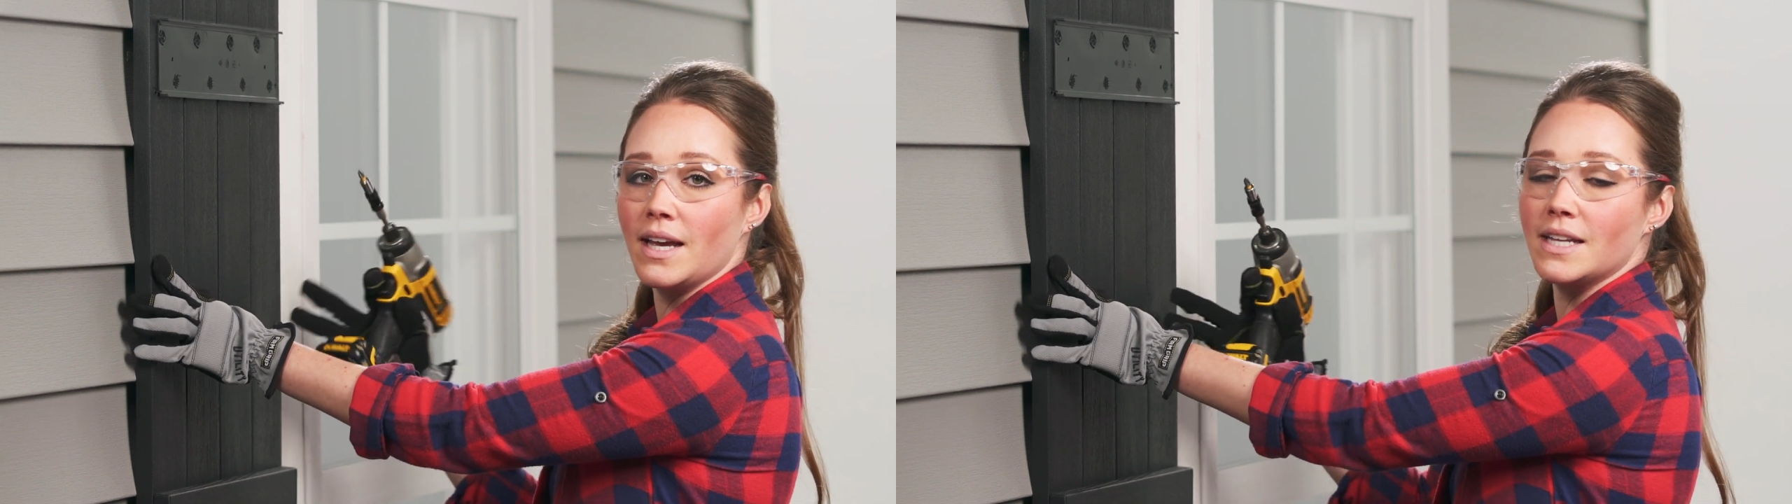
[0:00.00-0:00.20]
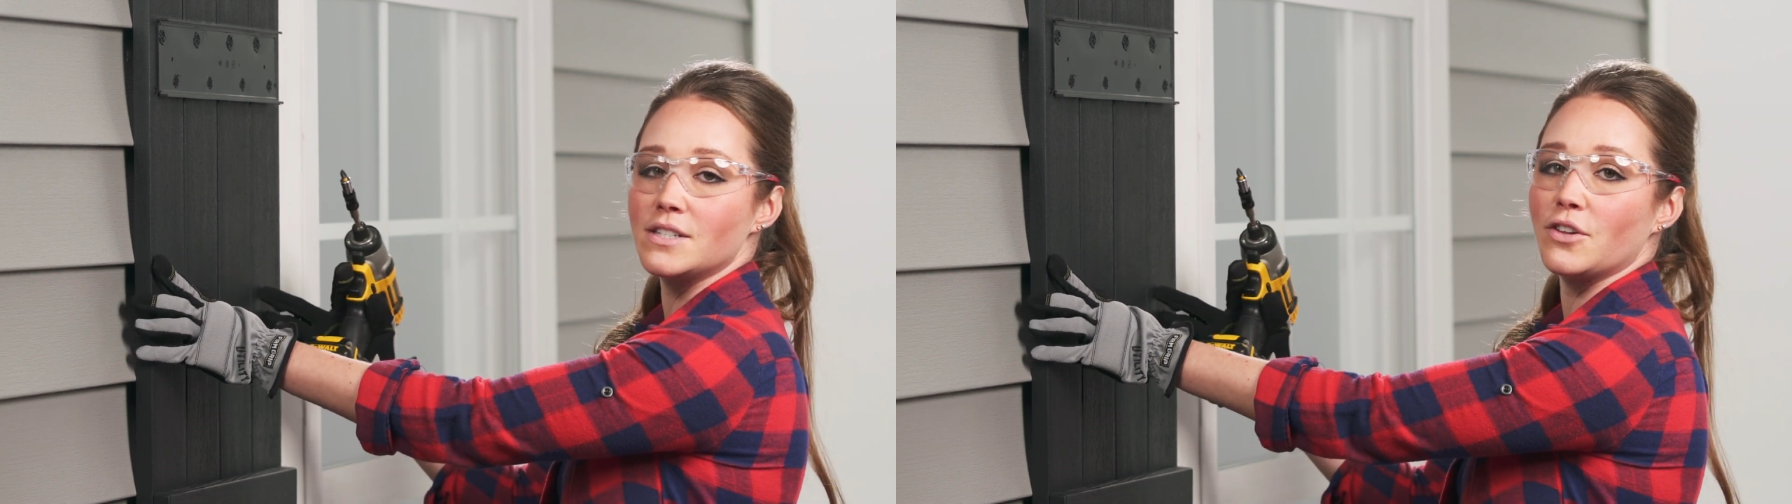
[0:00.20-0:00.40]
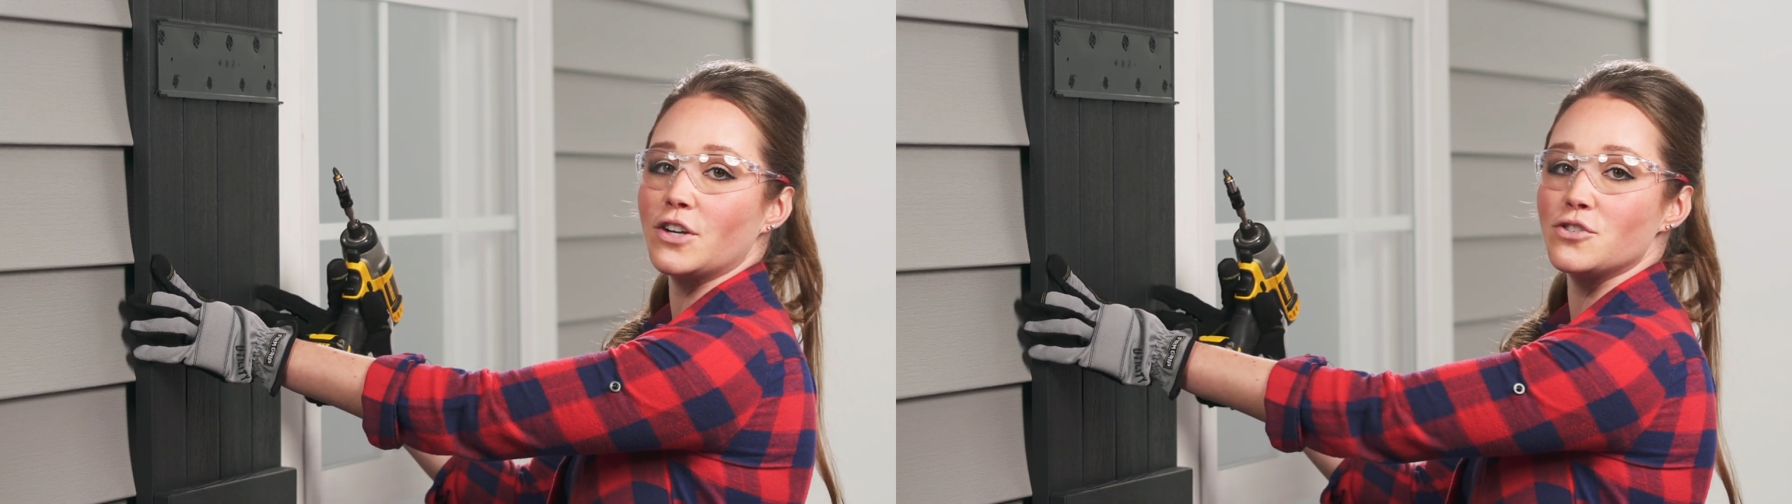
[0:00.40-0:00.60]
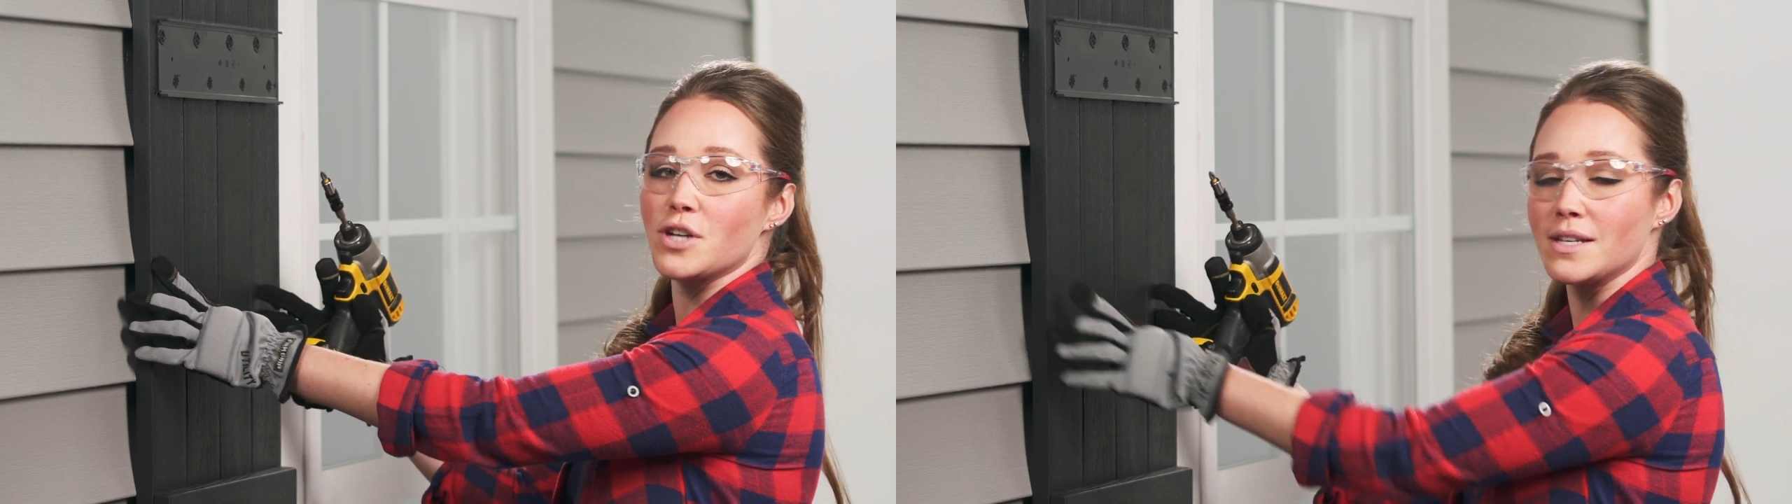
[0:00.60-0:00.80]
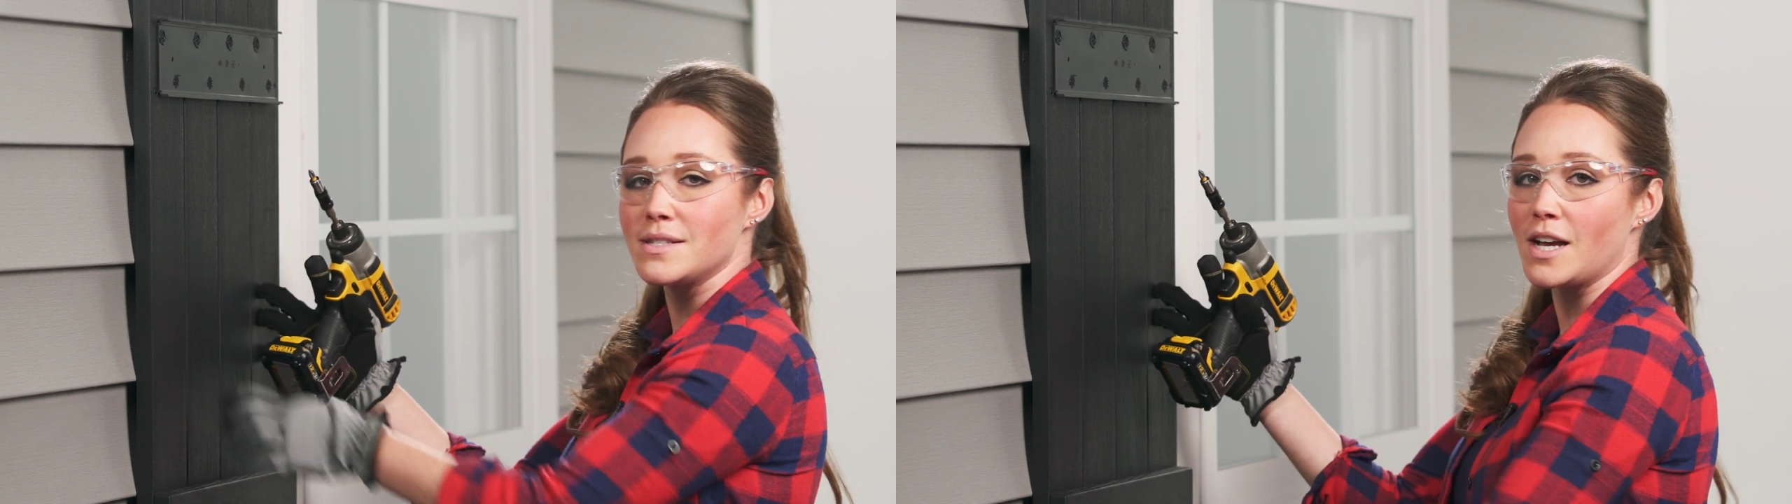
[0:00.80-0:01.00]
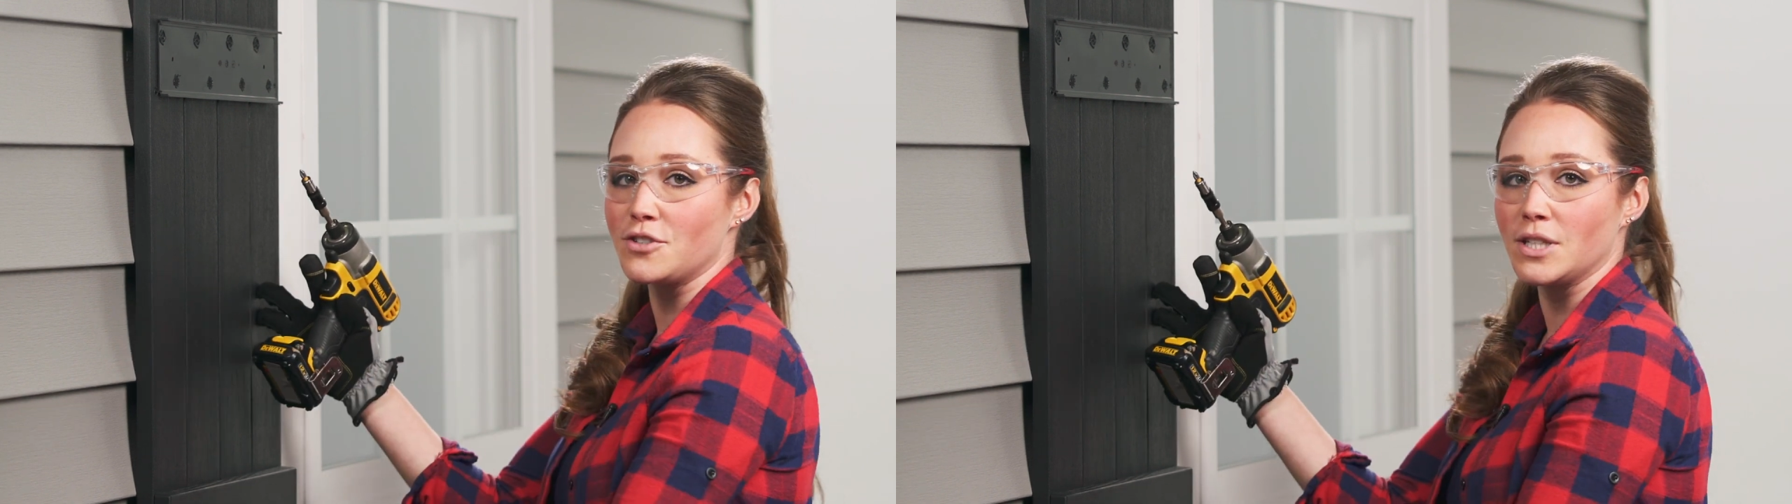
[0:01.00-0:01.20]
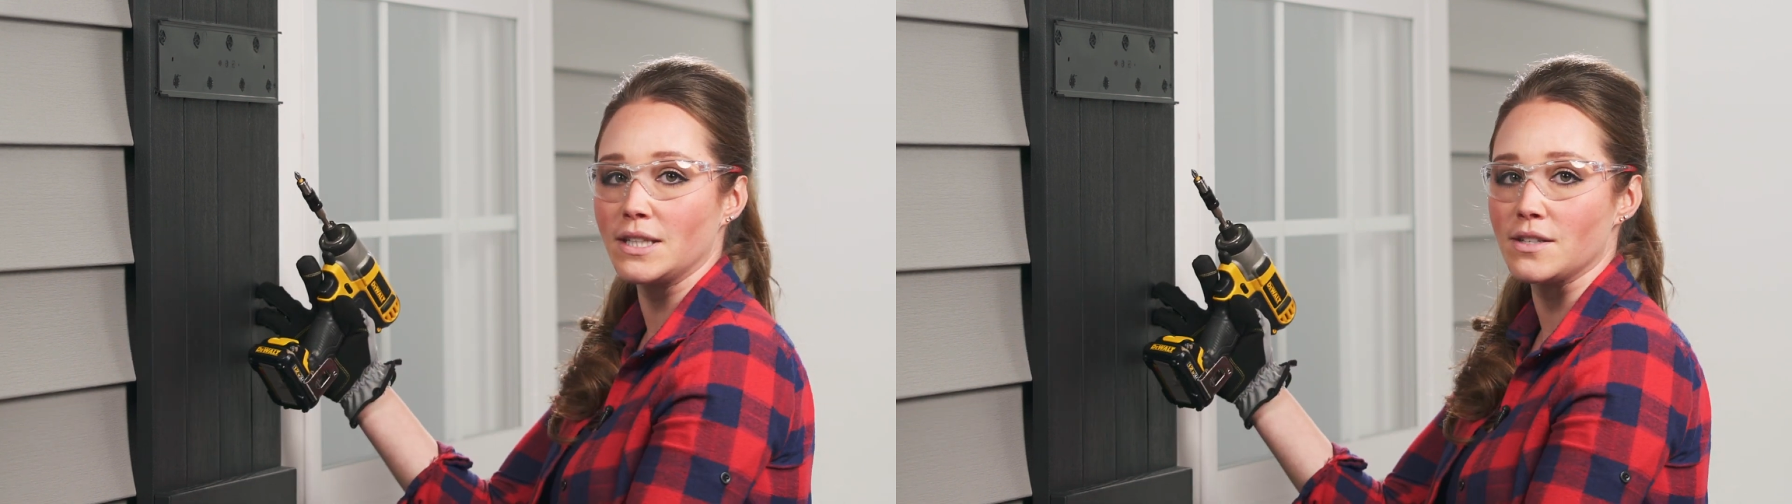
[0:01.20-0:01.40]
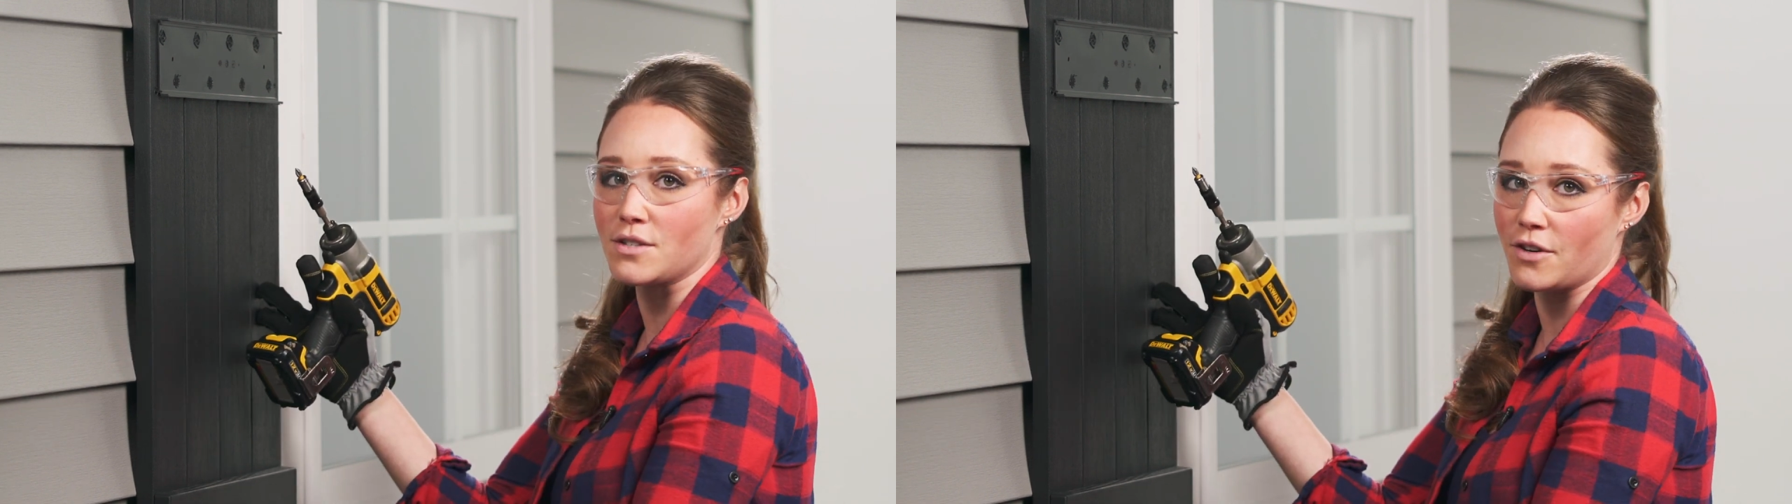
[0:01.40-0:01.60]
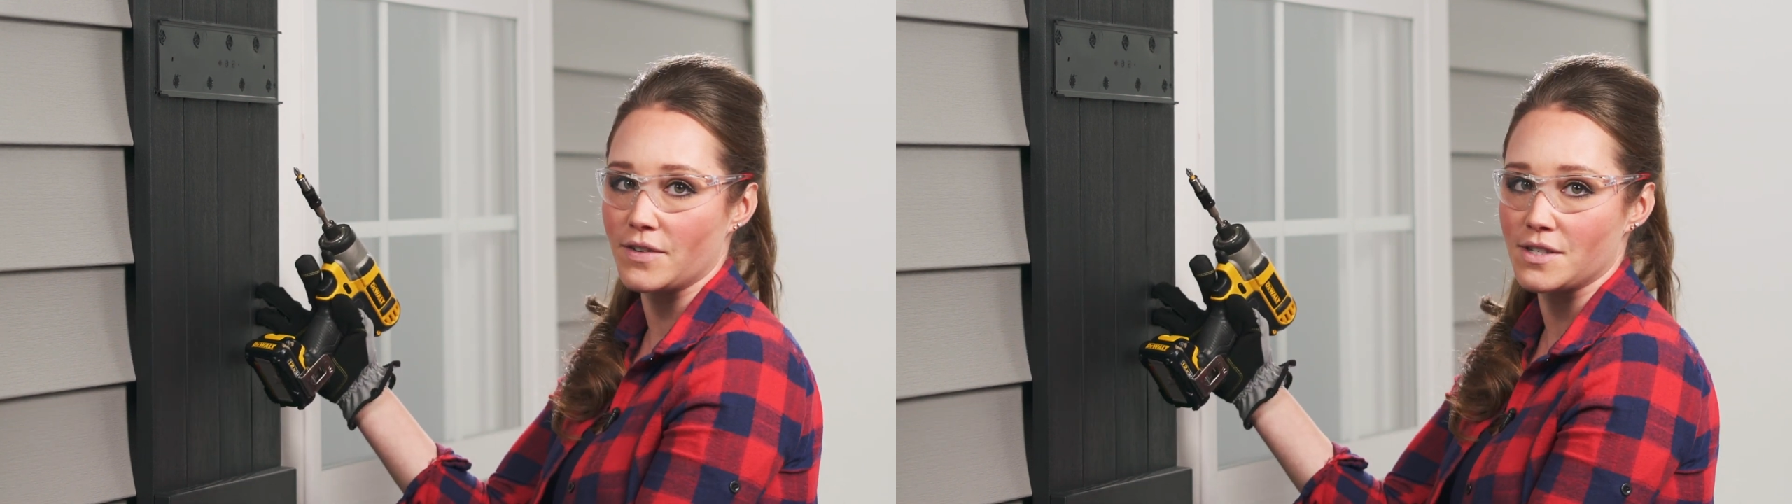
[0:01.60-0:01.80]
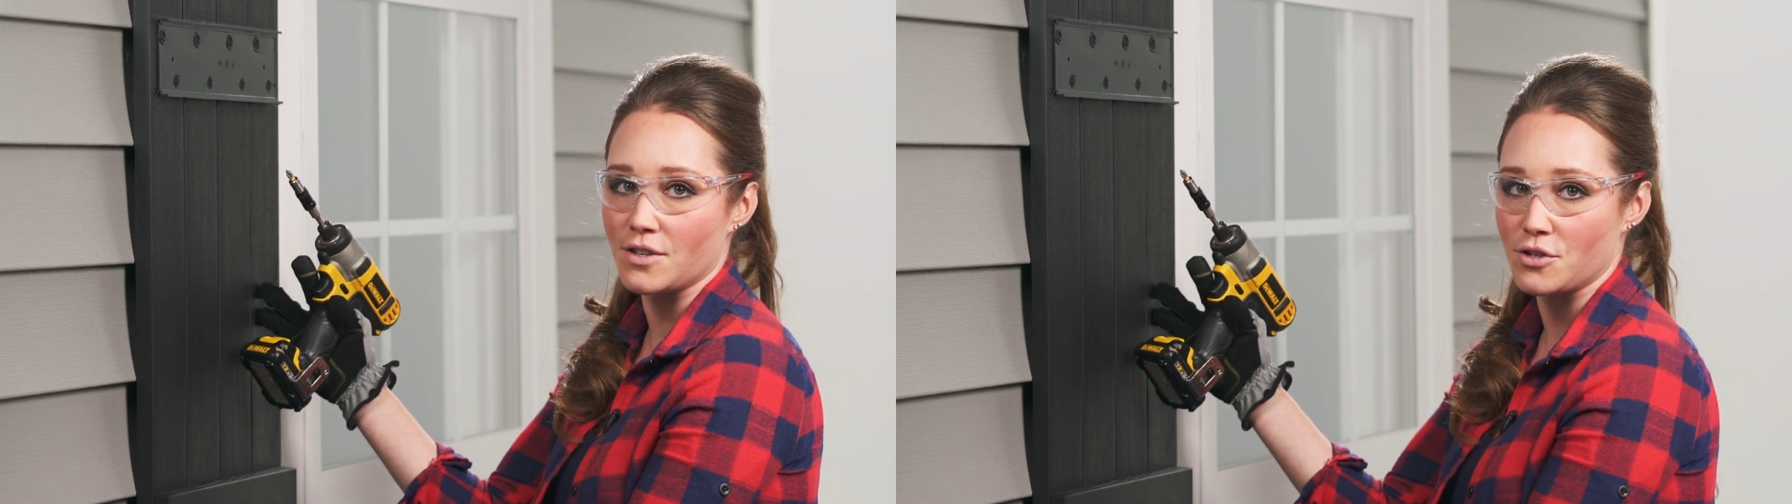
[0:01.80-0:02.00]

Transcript: until they're just touching the surface of